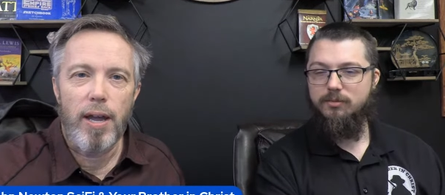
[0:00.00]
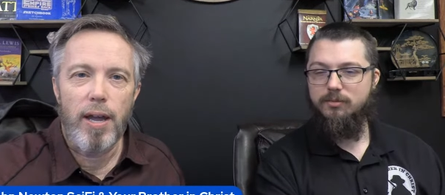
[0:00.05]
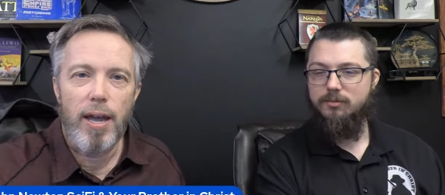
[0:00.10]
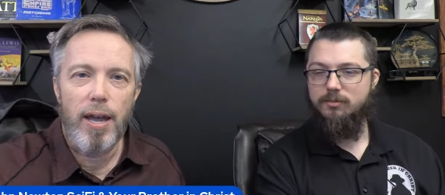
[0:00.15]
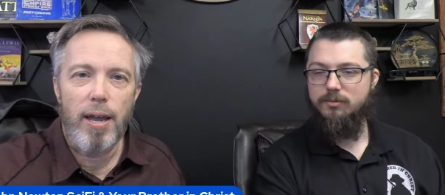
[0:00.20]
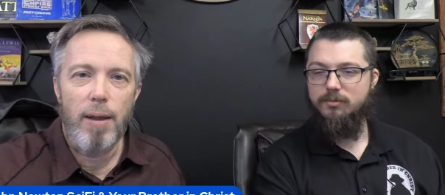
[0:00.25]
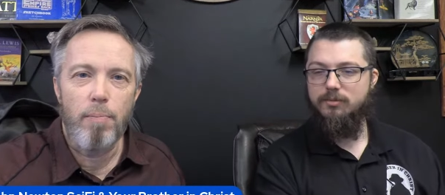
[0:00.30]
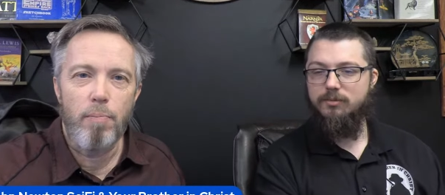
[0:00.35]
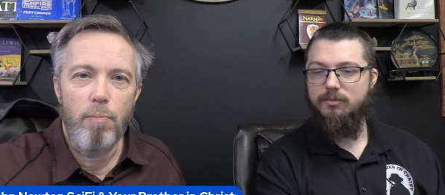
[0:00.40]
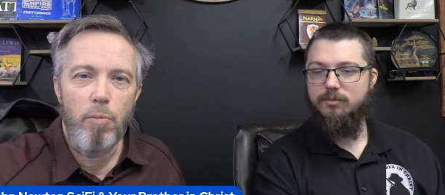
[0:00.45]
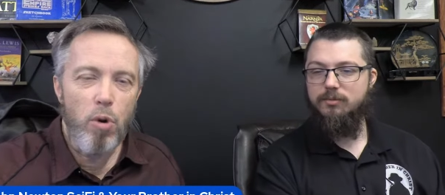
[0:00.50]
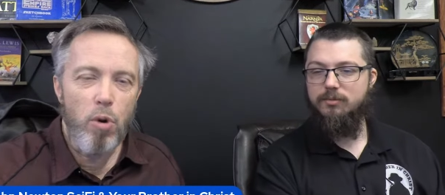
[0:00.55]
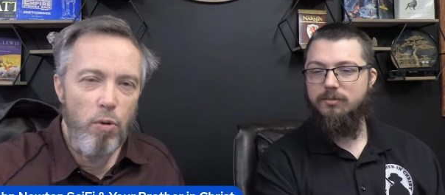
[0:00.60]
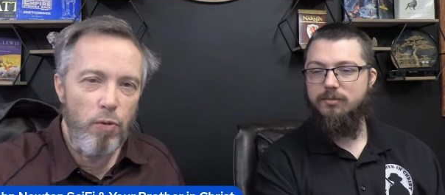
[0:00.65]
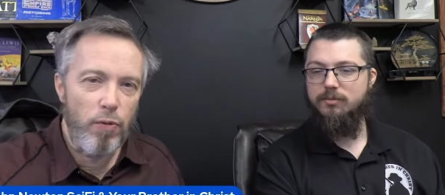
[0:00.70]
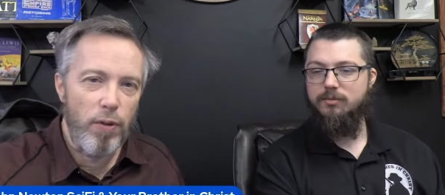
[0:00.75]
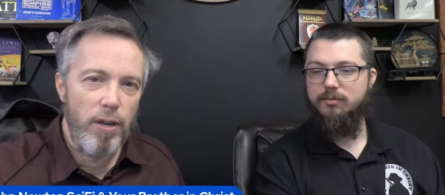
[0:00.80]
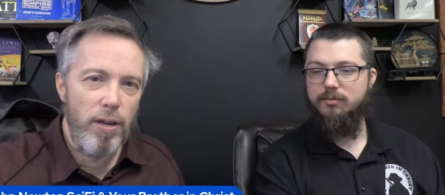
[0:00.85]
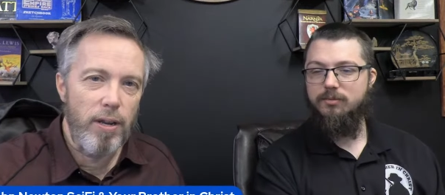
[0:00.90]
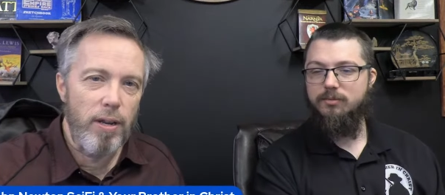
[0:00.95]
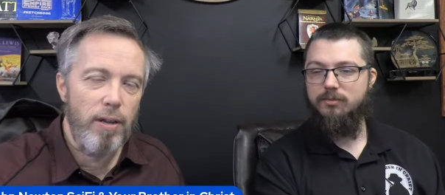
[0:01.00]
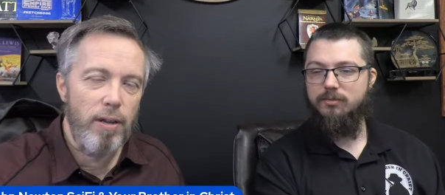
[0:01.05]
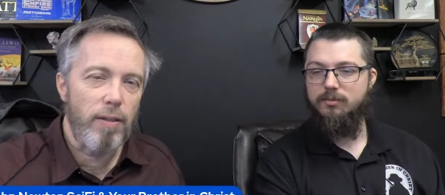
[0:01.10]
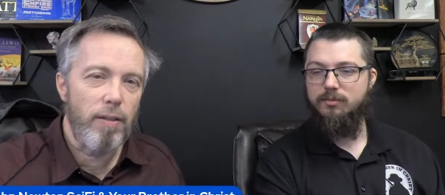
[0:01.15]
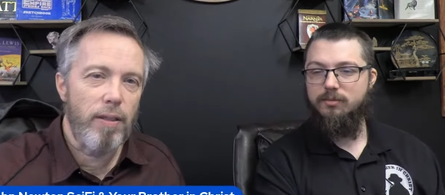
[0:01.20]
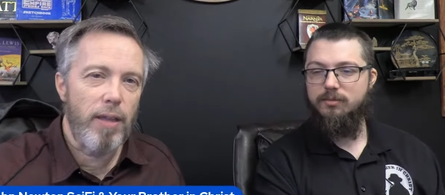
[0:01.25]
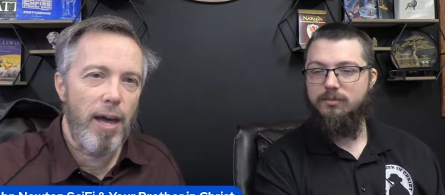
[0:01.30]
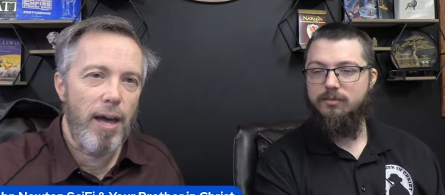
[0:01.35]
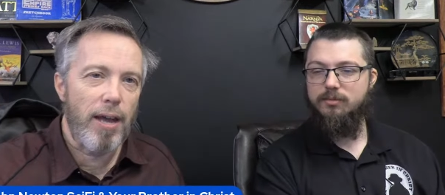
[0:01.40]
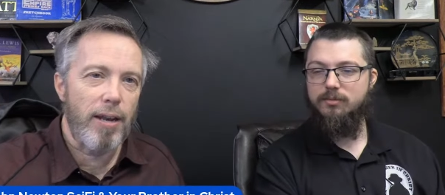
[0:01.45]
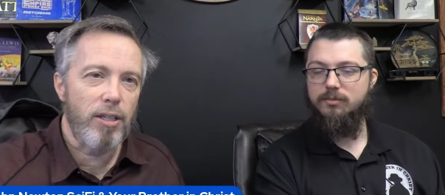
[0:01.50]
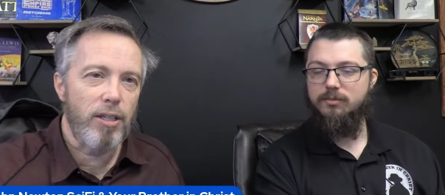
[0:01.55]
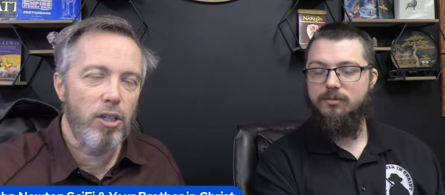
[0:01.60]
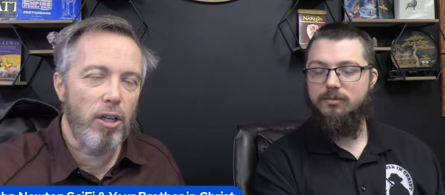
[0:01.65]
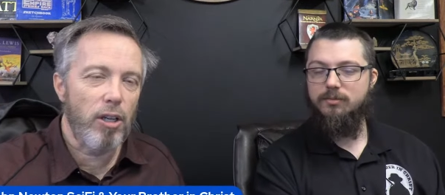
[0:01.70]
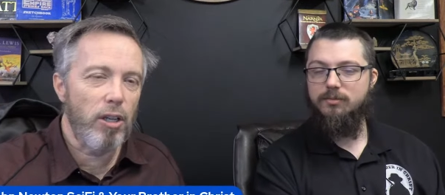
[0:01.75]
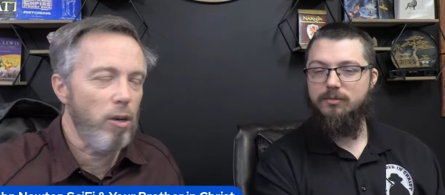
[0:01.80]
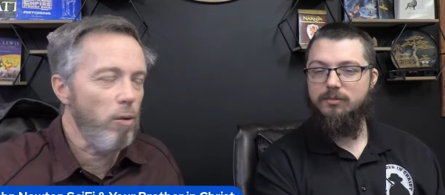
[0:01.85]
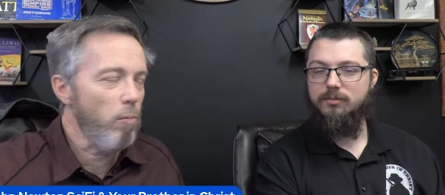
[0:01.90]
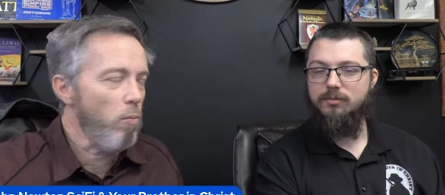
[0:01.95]
Speaker 1: a movie that is a
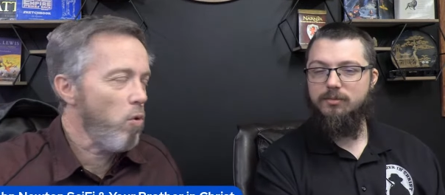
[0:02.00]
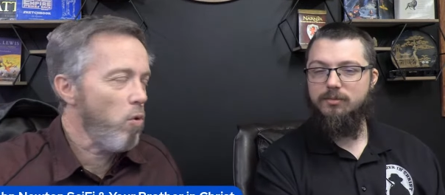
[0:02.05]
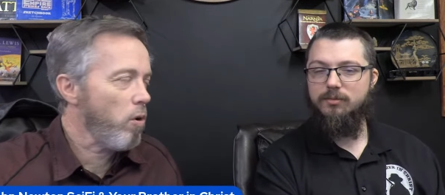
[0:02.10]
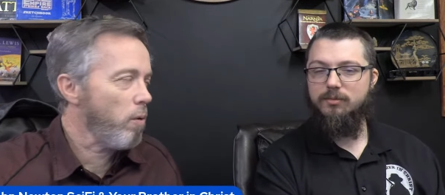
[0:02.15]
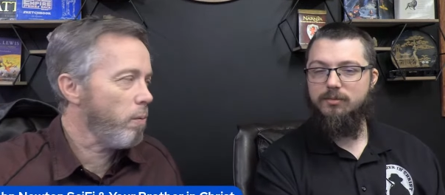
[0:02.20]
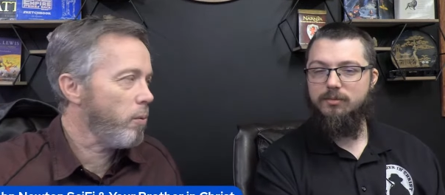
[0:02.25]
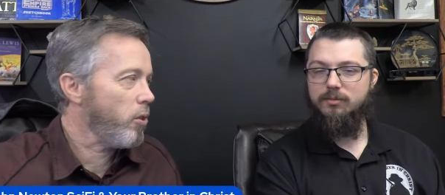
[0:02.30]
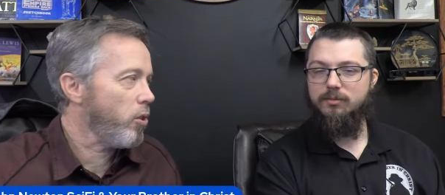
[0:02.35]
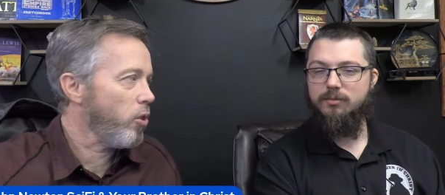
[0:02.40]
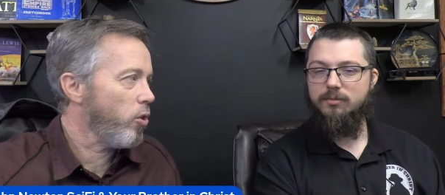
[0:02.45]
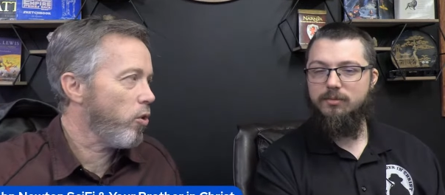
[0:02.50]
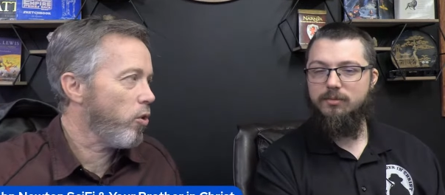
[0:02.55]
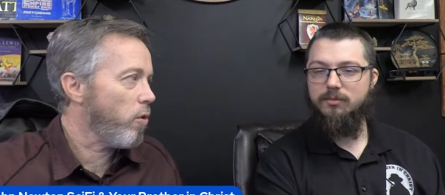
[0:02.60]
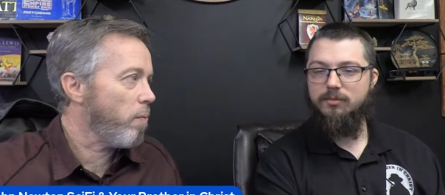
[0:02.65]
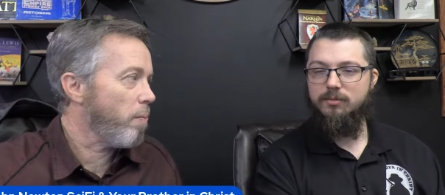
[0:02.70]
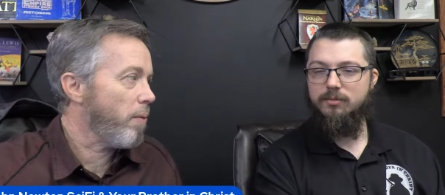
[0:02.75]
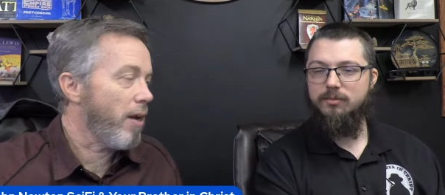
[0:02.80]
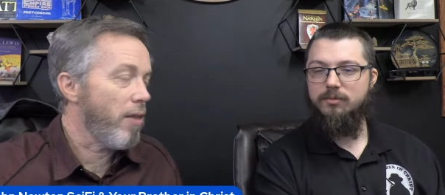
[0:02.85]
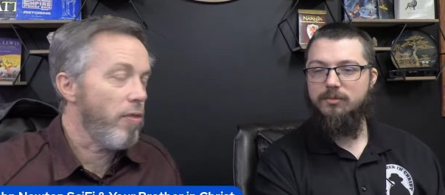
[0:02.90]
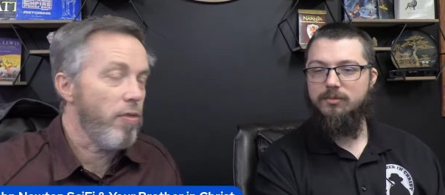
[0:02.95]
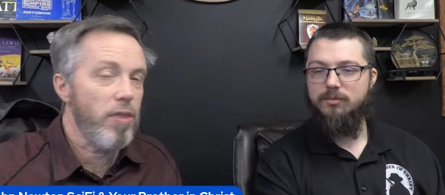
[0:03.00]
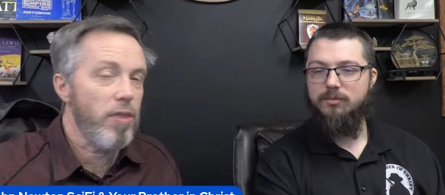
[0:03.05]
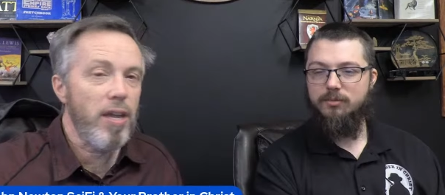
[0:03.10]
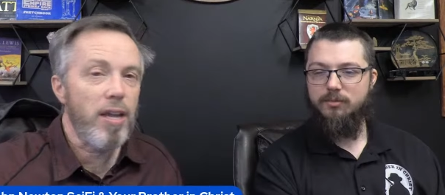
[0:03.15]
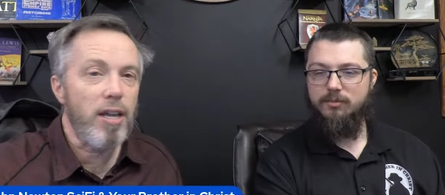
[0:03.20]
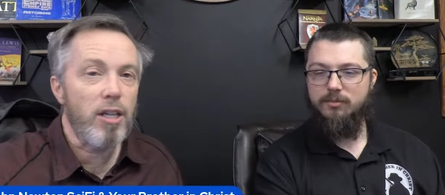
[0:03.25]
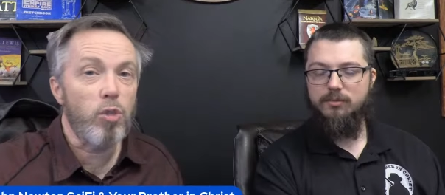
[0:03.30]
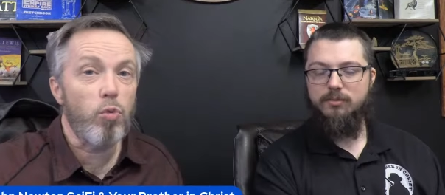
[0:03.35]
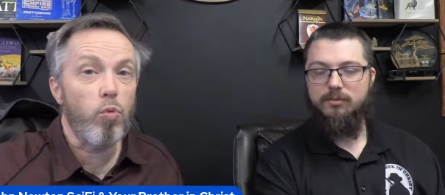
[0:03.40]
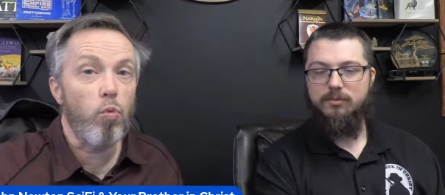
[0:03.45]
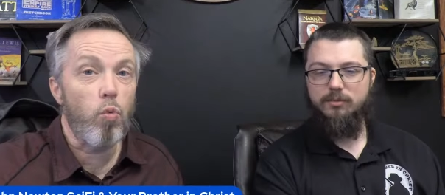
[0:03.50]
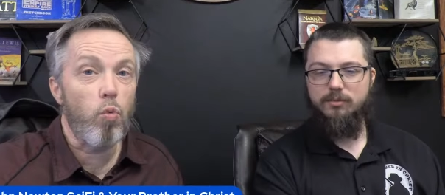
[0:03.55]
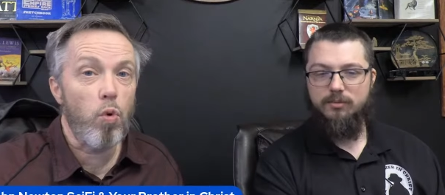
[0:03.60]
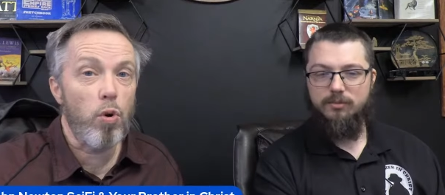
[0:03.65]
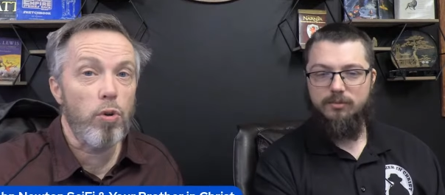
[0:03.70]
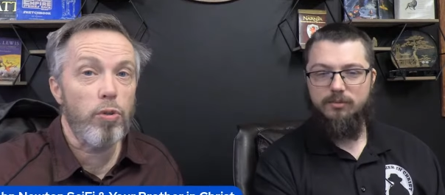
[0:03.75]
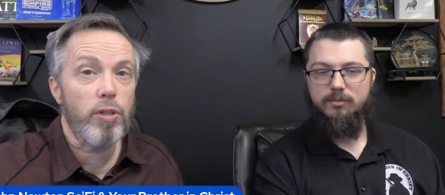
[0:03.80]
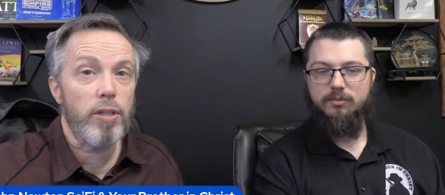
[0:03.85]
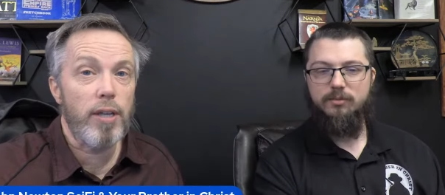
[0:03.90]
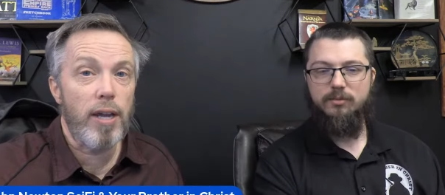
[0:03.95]
little more obscure, but I think it's
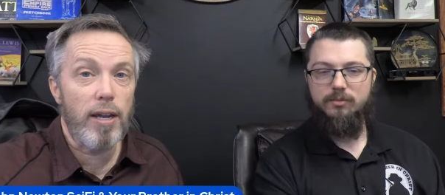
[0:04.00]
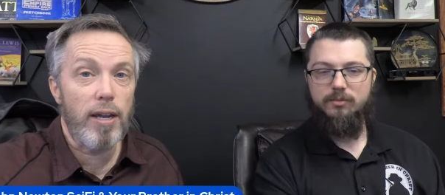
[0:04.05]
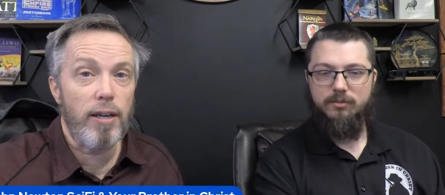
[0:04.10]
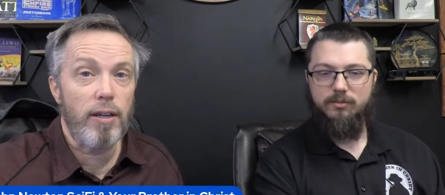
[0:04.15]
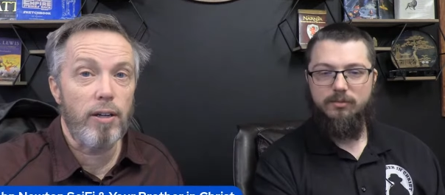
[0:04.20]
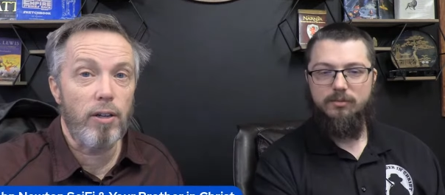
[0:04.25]
worth taking